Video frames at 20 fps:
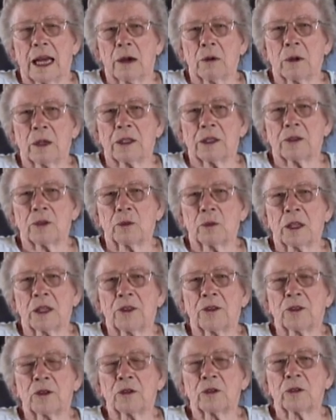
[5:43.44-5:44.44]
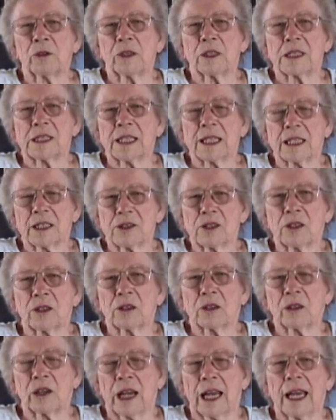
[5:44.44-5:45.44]
I went one through the sixth
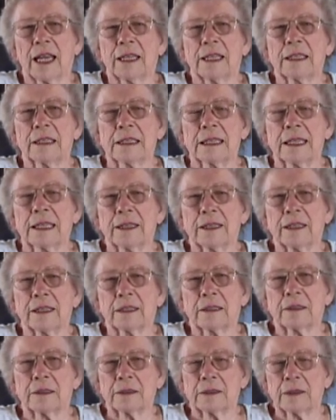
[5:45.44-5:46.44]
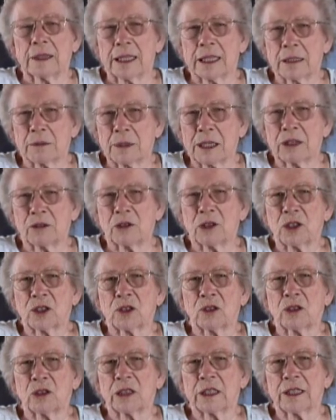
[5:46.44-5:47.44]
grade in the elementary
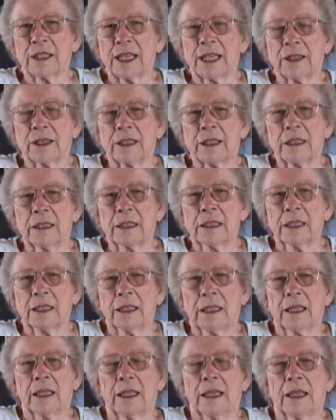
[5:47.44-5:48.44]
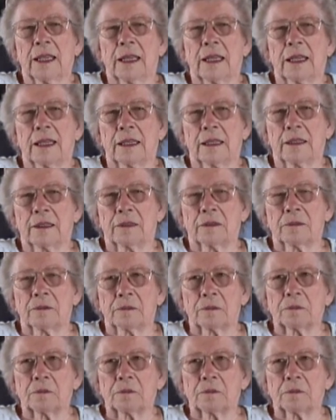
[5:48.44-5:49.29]
school, and then the uh,